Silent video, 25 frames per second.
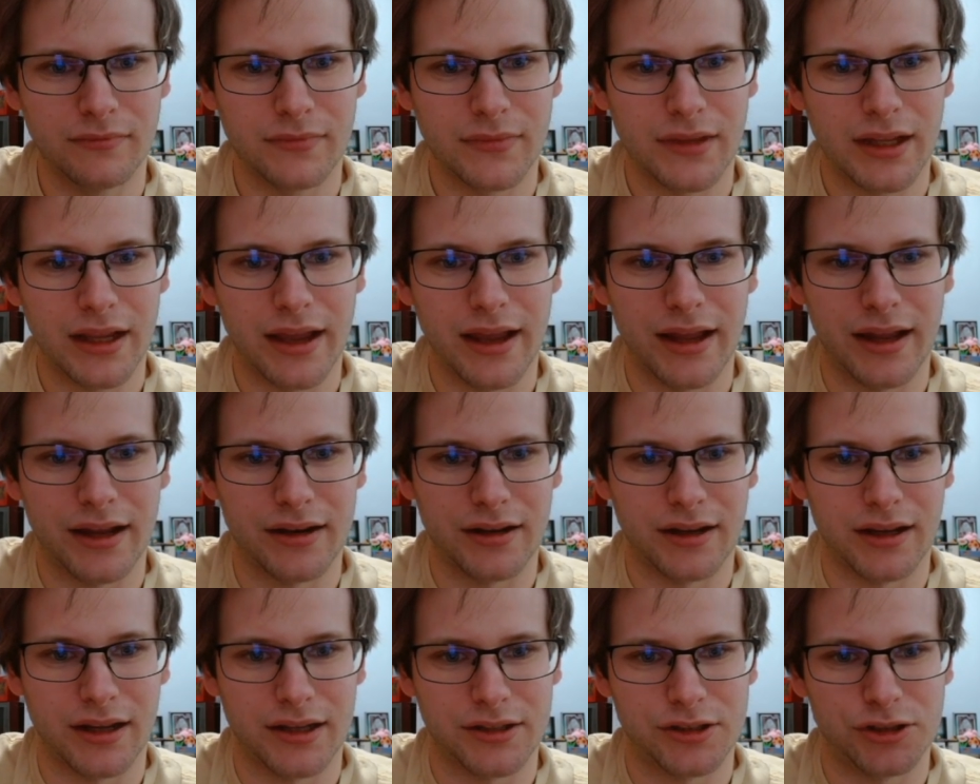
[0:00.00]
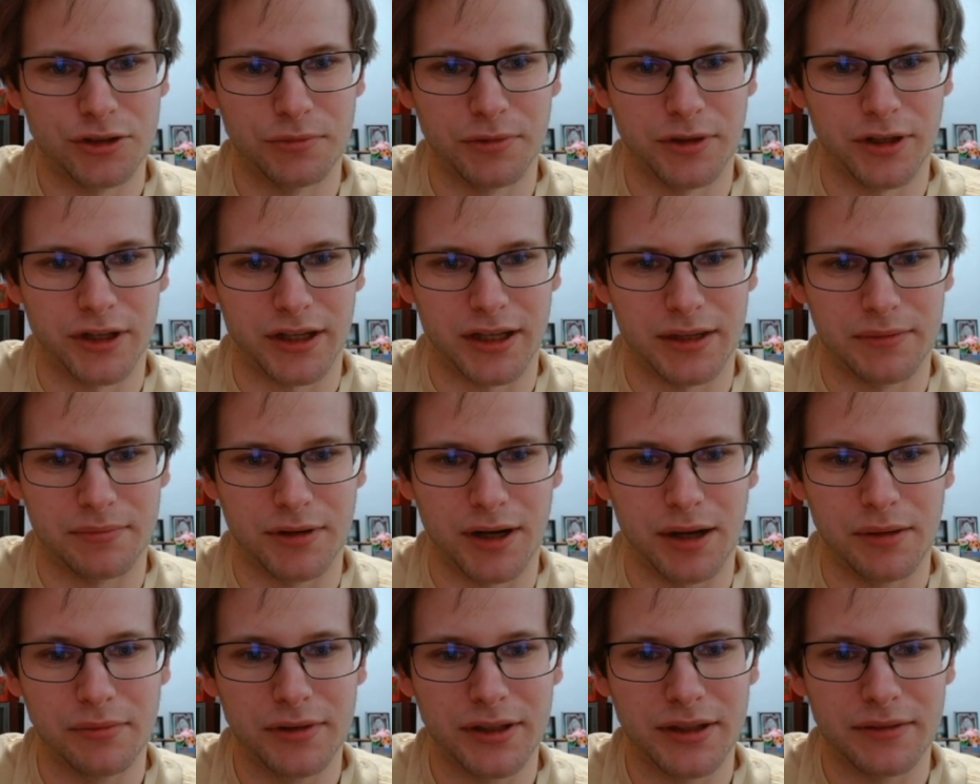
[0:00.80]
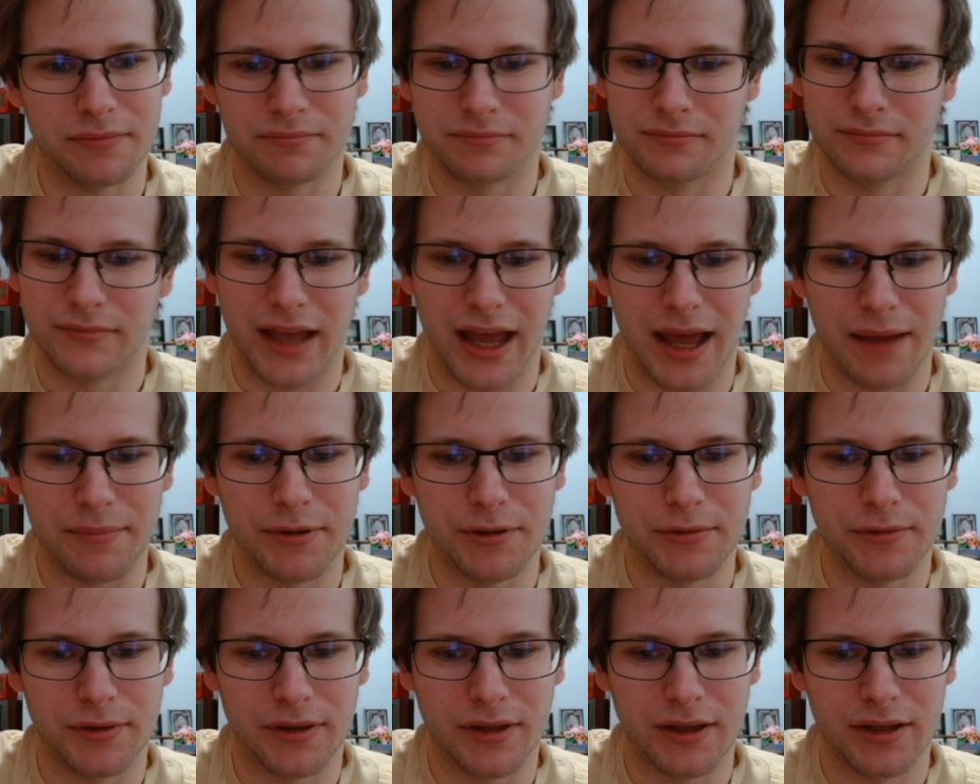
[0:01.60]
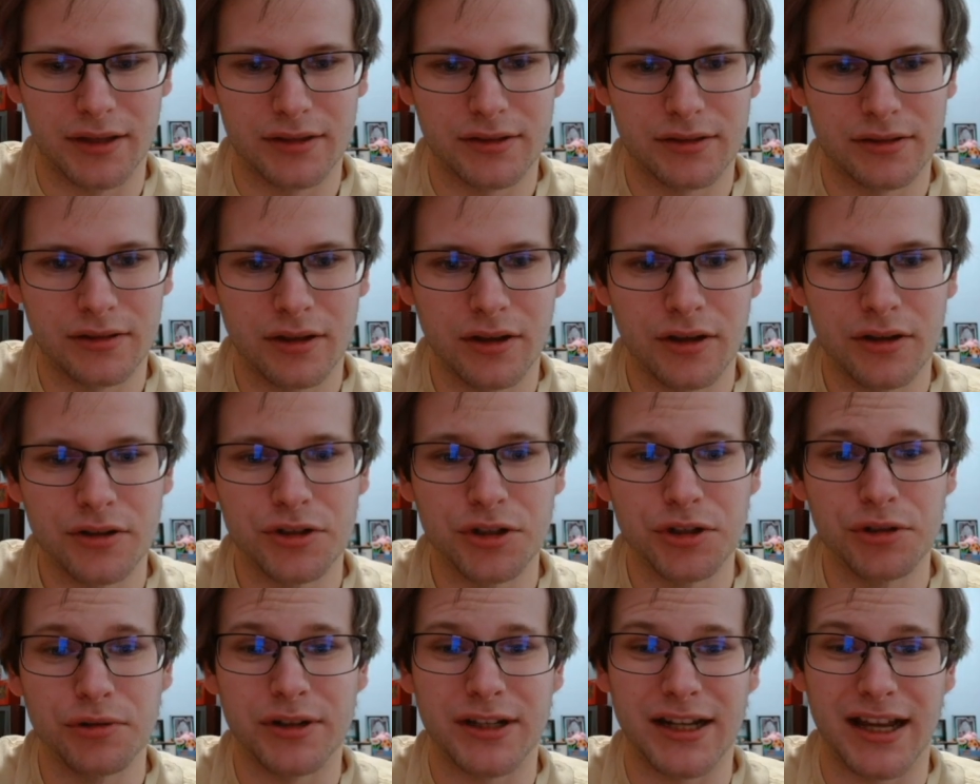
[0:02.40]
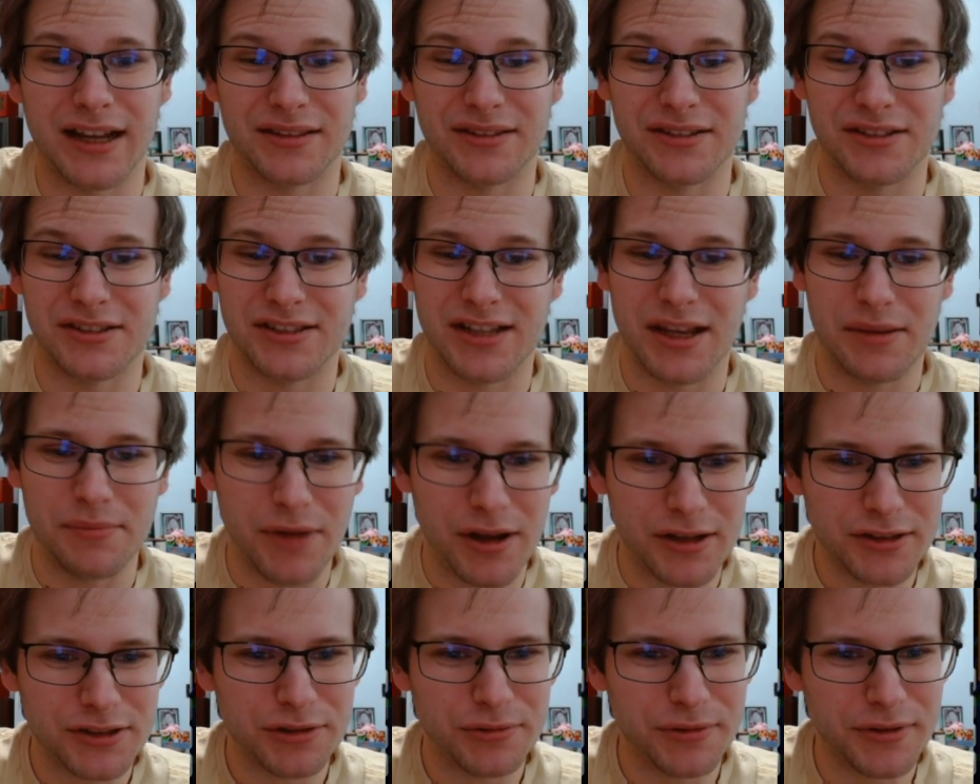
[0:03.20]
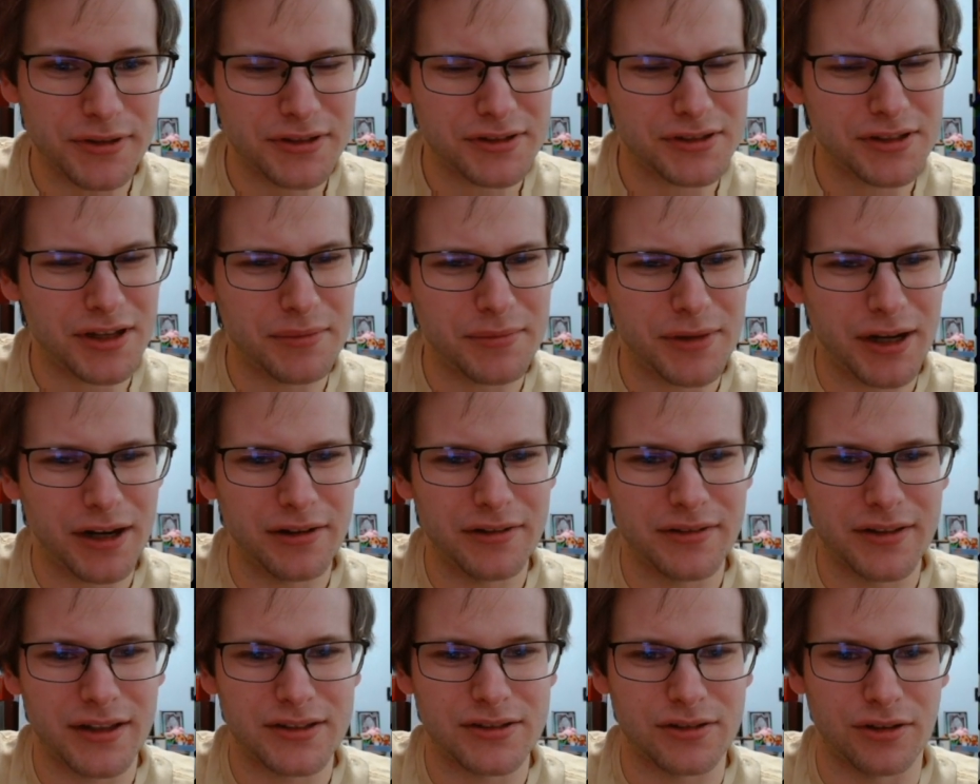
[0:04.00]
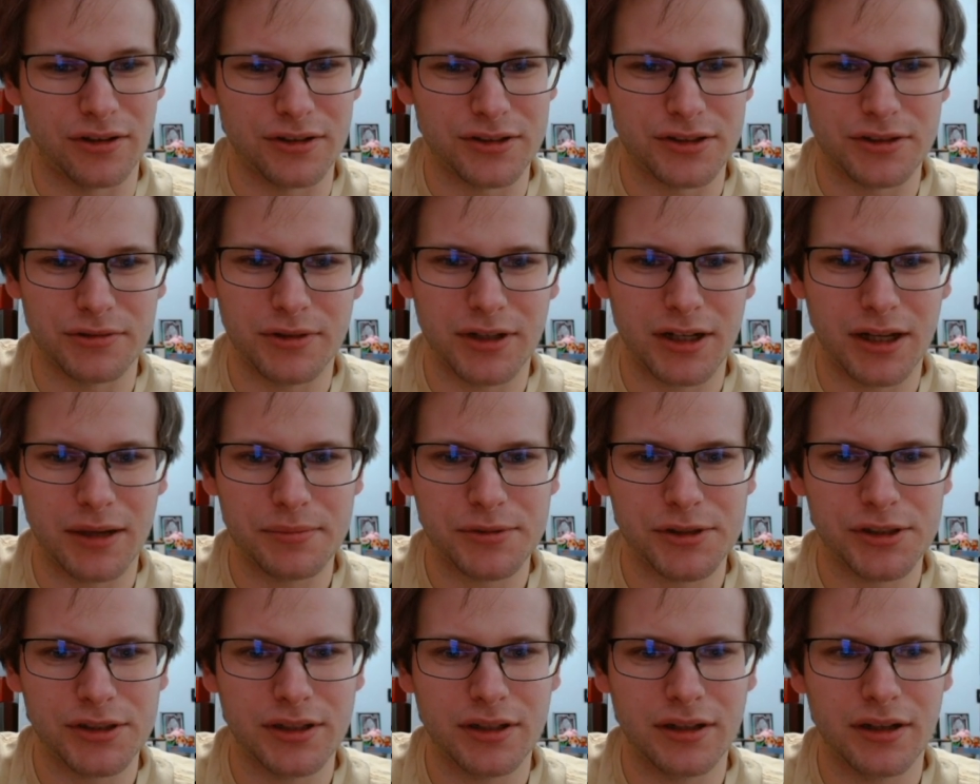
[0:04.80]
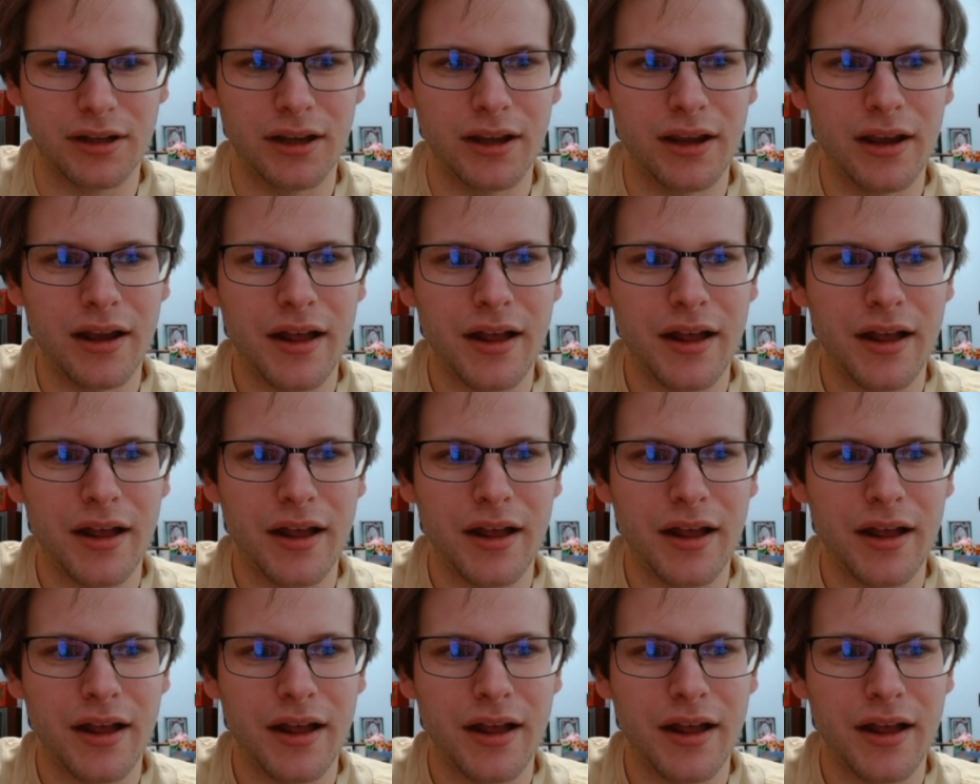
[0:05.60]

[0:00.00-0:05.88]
And Super Ducky probably happy with this. Do you attack the set monster with the Zombira? That's also an option.